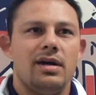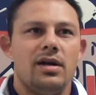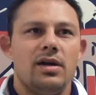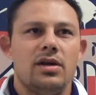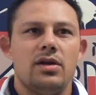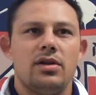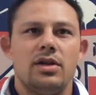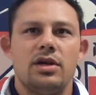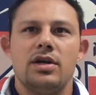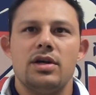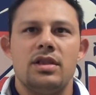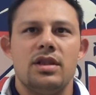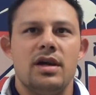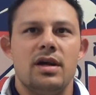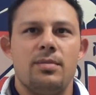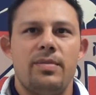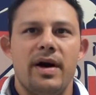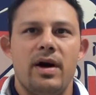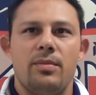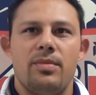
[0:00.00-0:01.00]
You know, the good thing
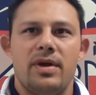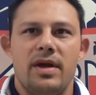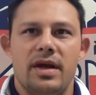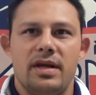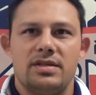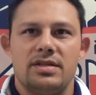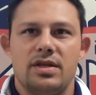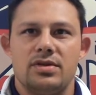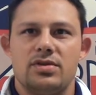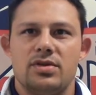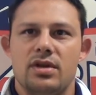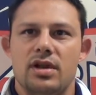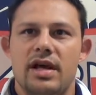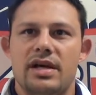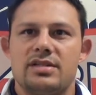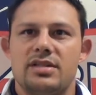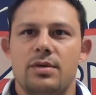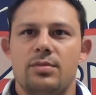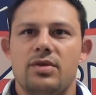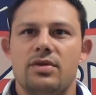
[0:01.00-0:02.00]
about being at Central the
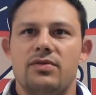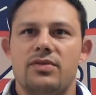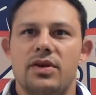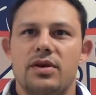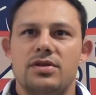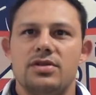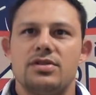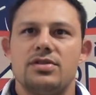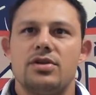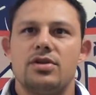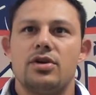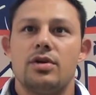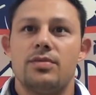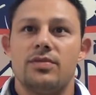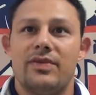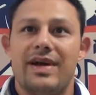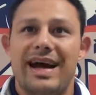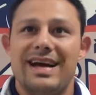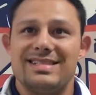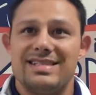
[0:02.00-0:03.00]
last couple of years is the group
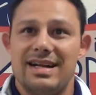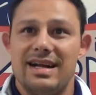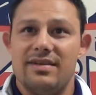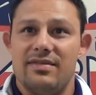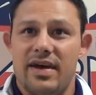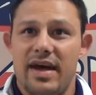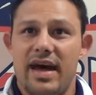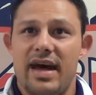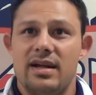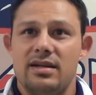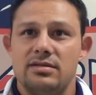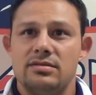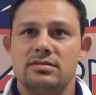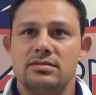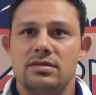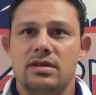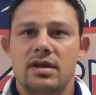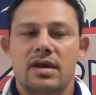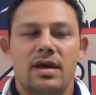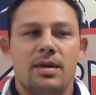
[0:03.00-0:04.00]
of guys that I've
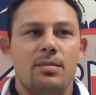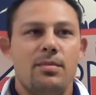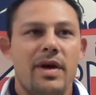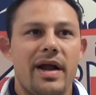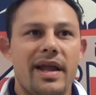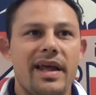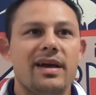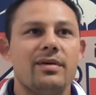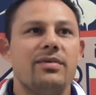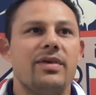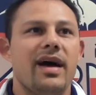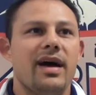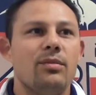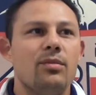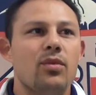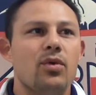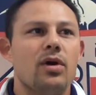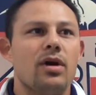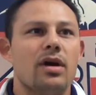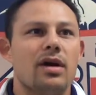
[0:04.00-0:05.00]
had. Many of them
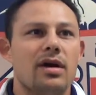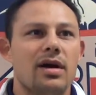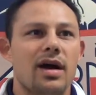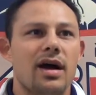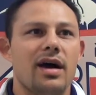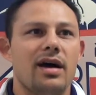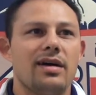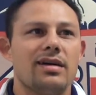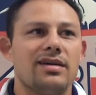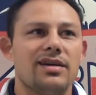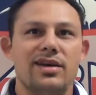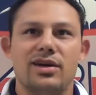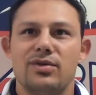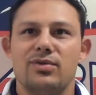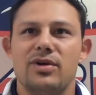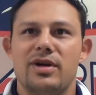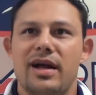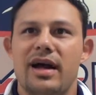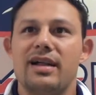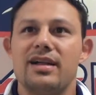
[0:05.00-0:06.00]
were, you know,
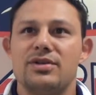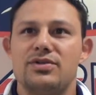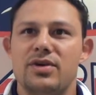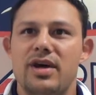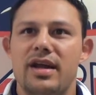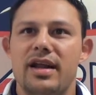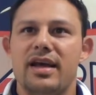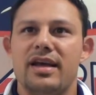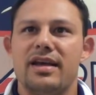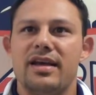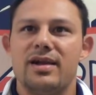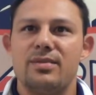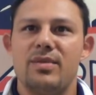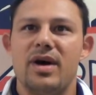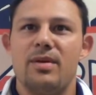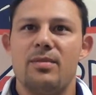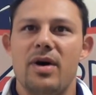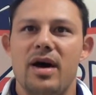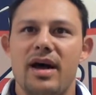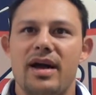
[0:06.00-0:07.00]
were college ready in
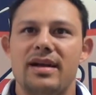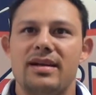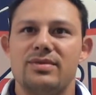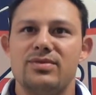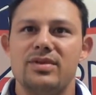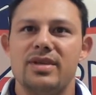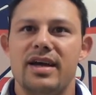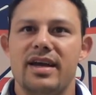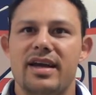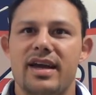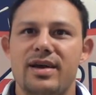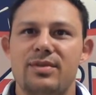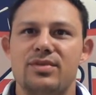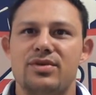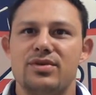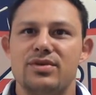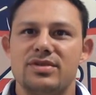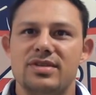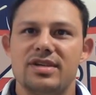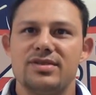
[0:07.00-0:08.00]
my mind when they came
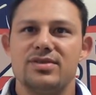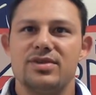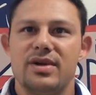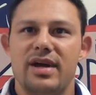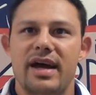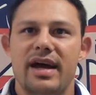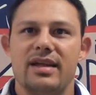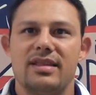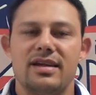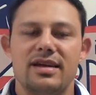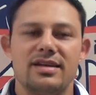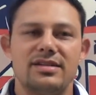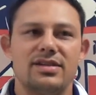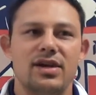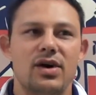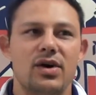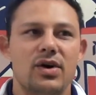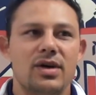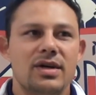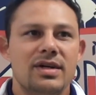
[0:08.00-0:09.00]
to Central Catholic.
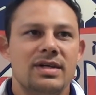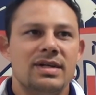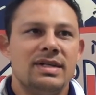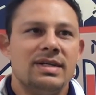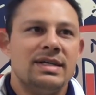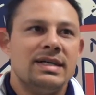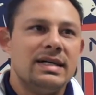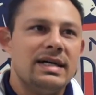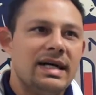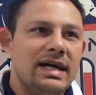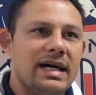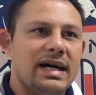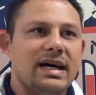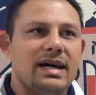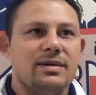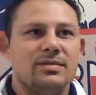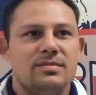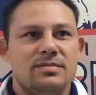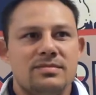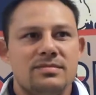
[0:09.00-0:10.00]
So
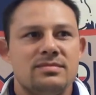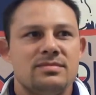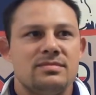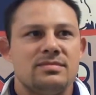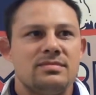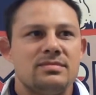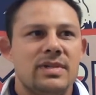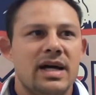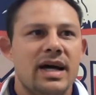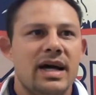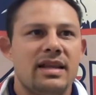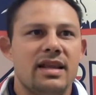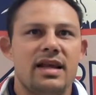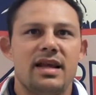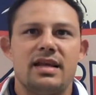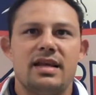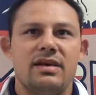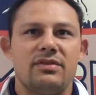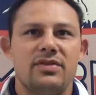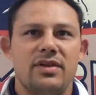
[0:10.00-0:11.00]
I
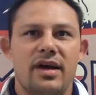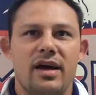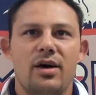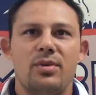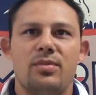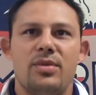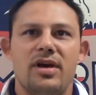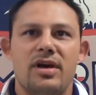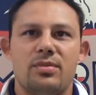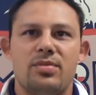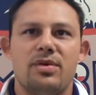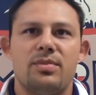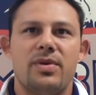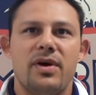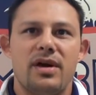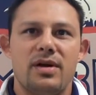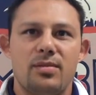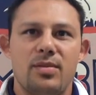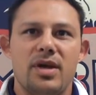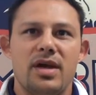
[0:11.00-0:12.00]
think it definitely helped me and
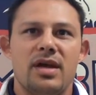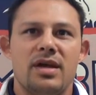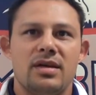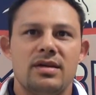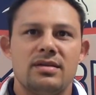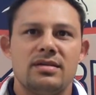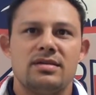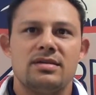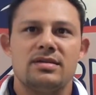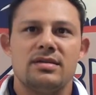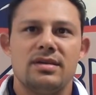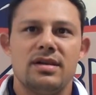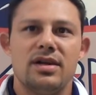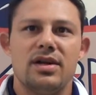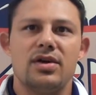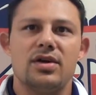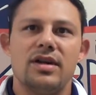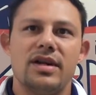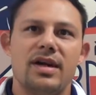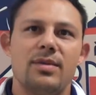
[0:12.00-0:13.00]
prepared me, you
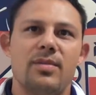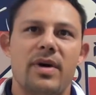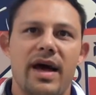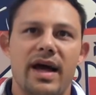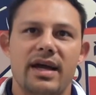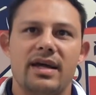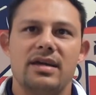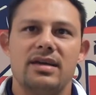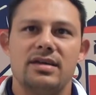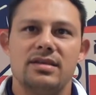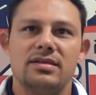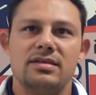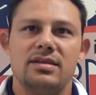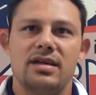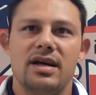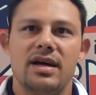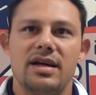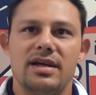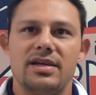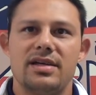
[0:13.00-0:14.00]
know, to get back
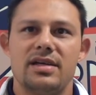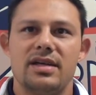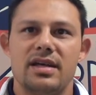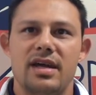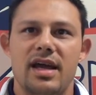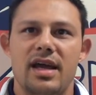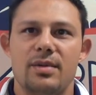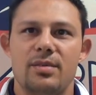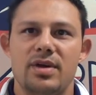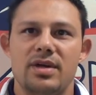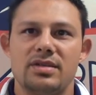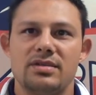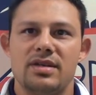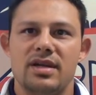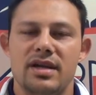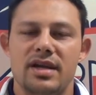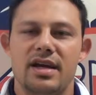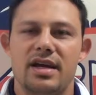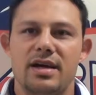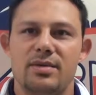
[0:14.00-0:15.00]
into the game.
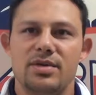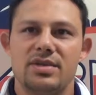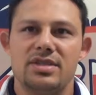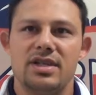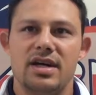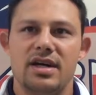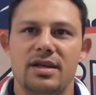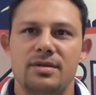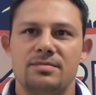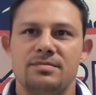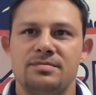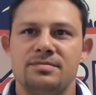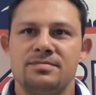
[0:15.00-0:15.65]
Again, I'm excited.